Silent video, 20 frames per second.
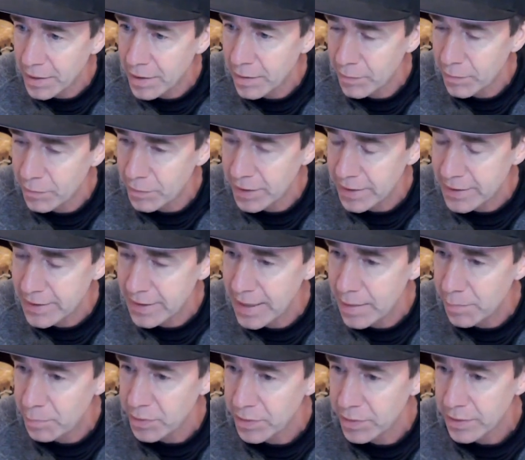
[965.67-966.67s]
For
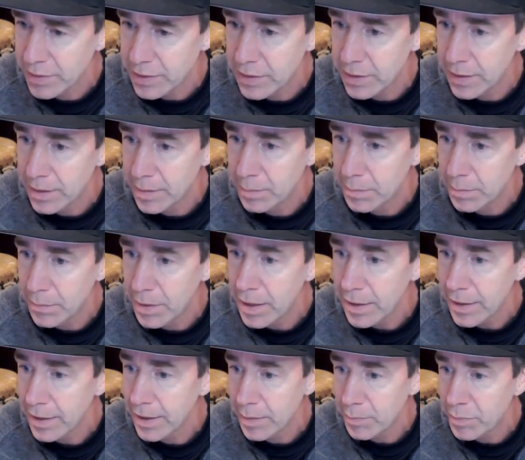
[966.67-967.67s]
example, your
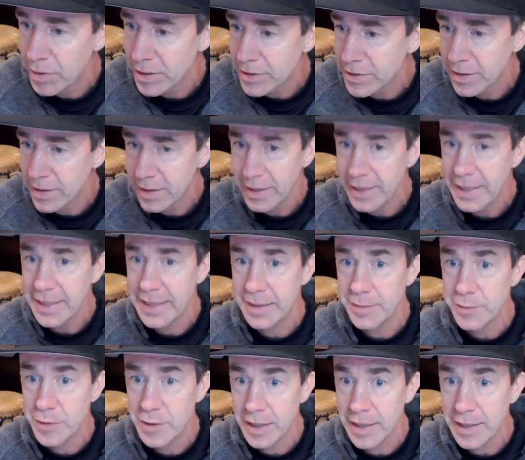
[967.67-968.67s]
marketing person
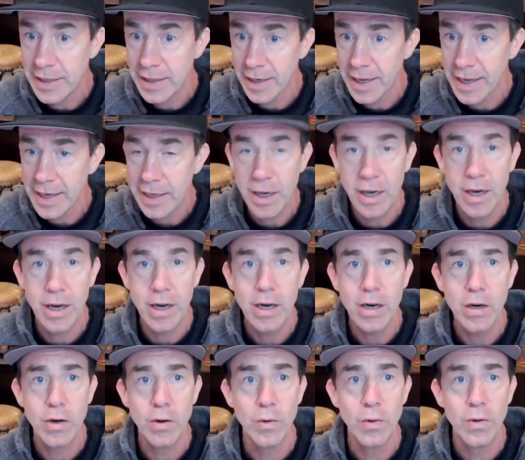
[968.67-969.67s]
leaves and you're like,
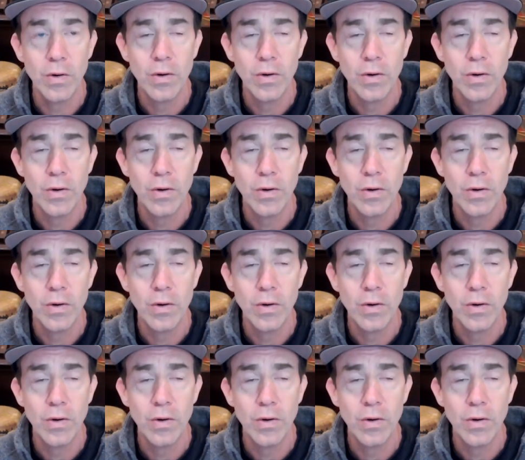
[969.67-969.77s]
oh,